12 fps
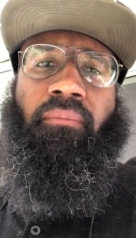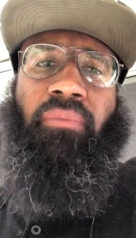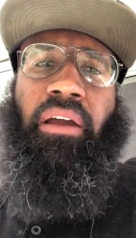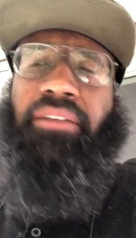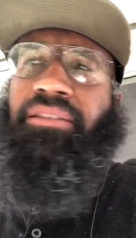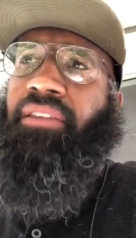
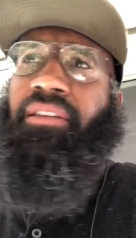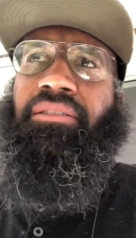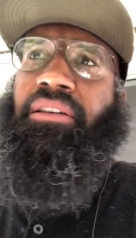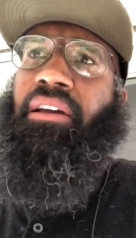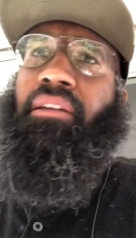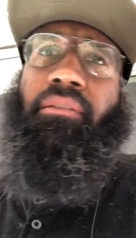Like I said,
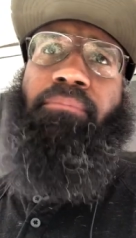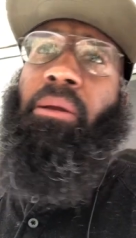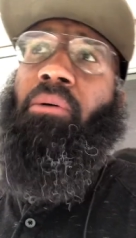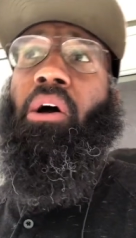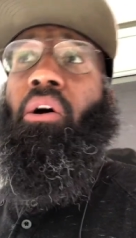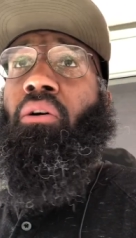this ain't
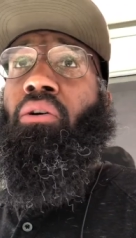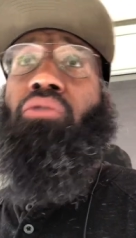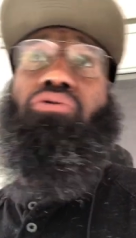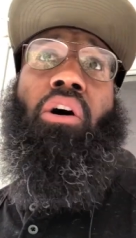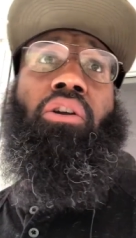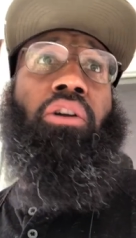people, oh, you
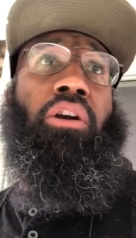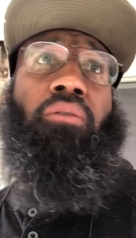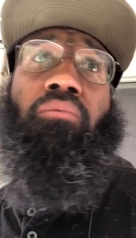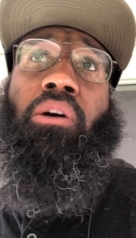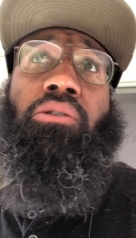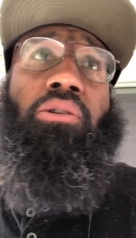trying to get
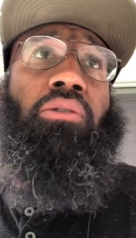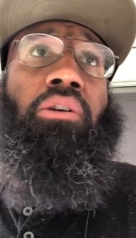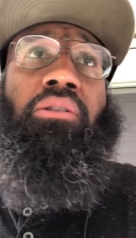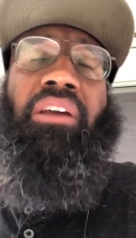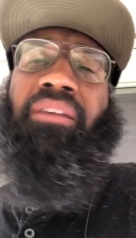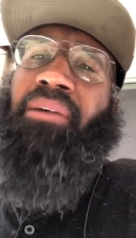rich and
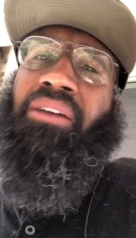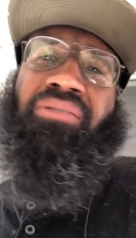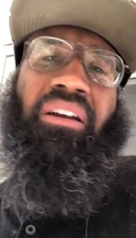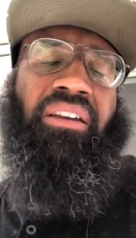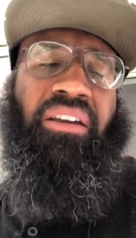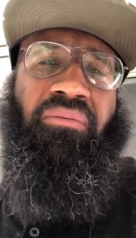this, anybody
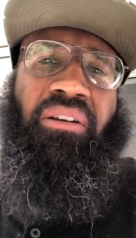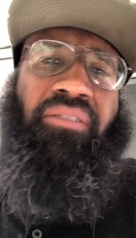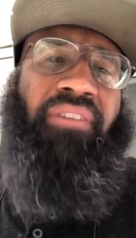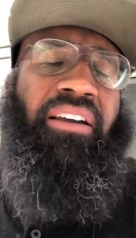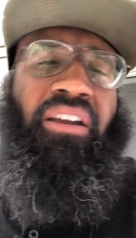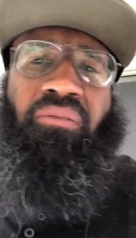trying to get rich. If
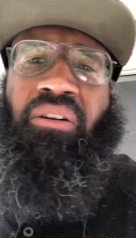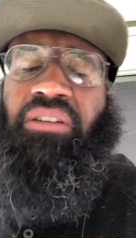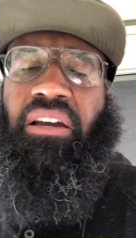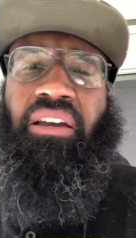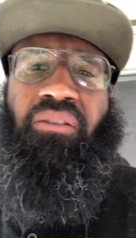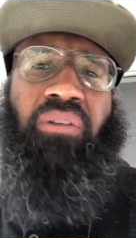I get rich,
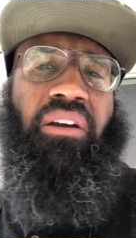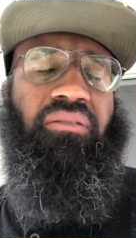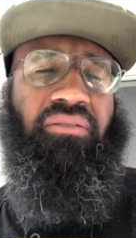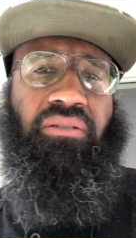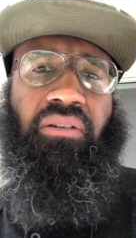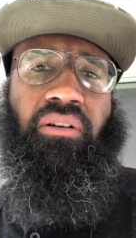I get
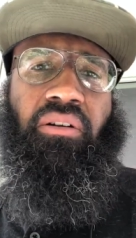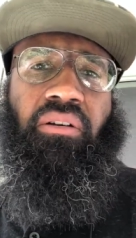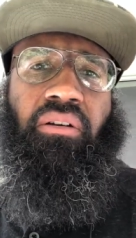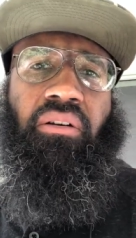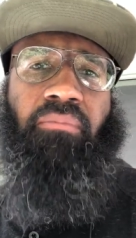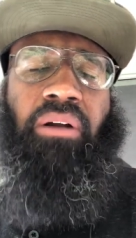rich.
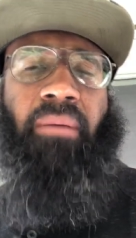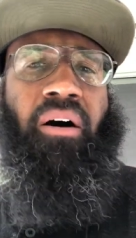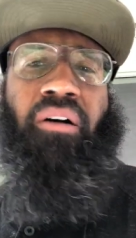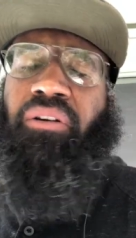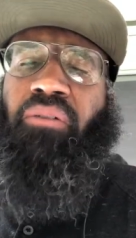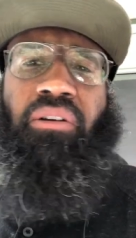But I'm
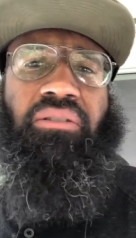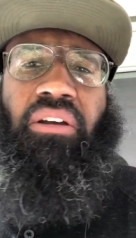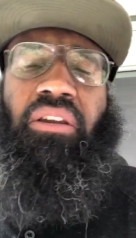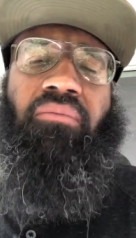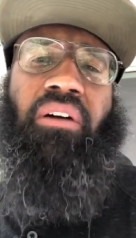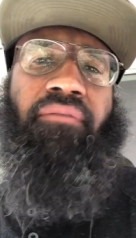already rich
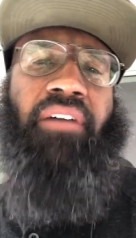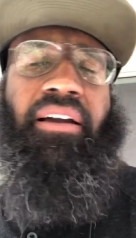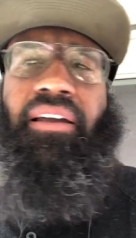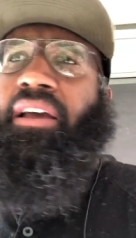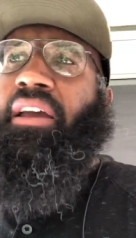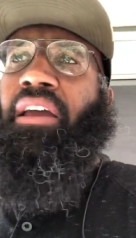anyway. If
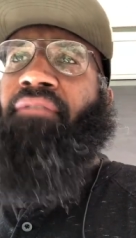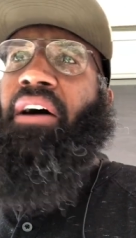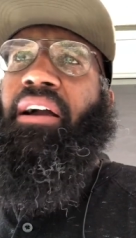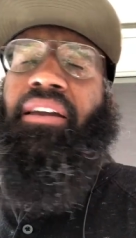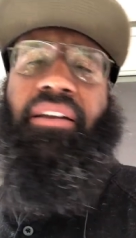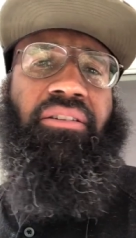I if
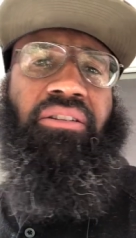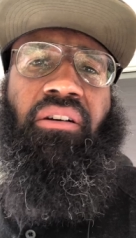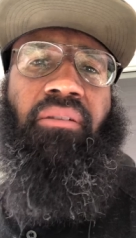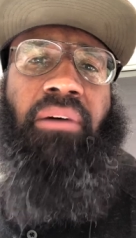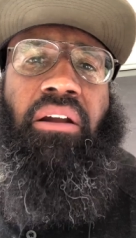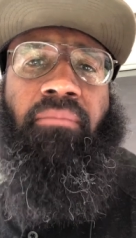I get a certain
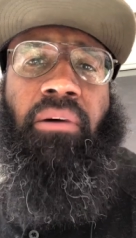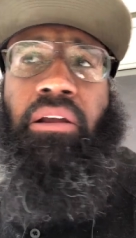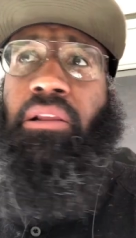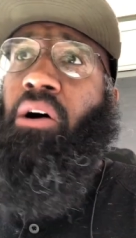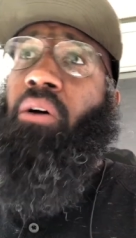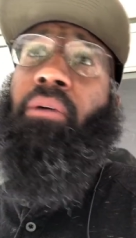amount of money,
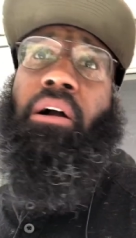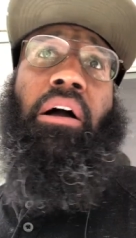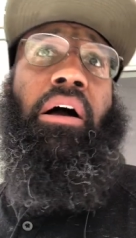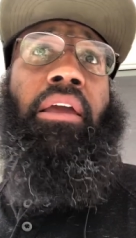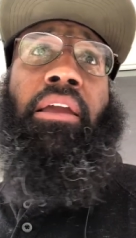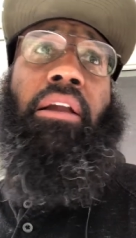like, oh my
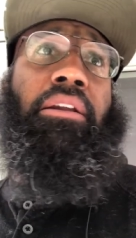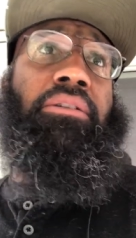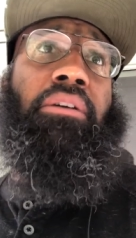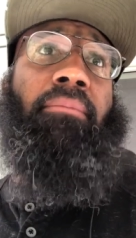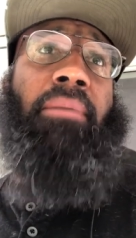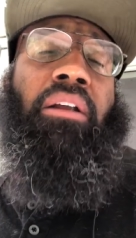God, you got this
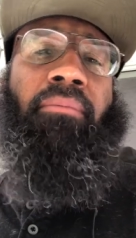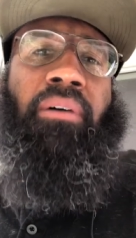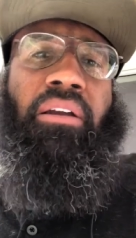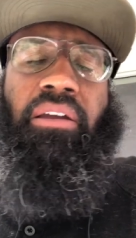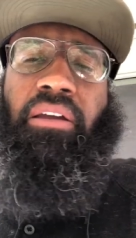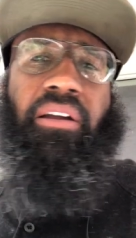amount of
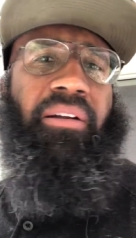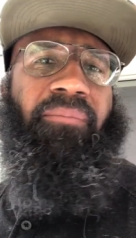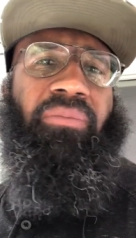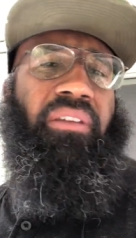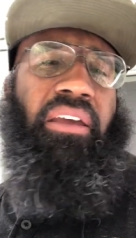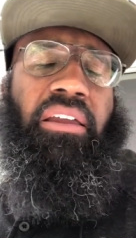money.
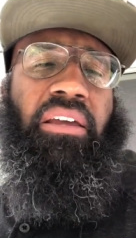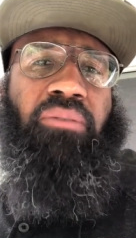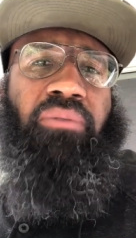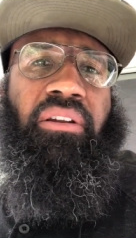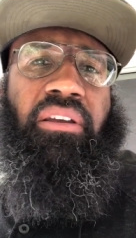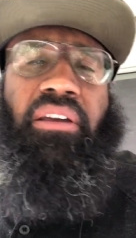It is
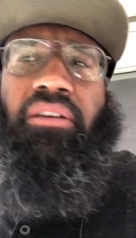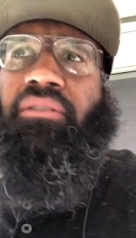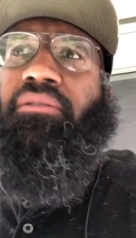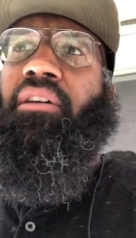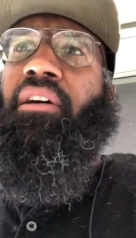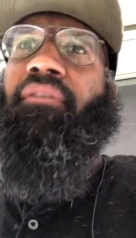what it is.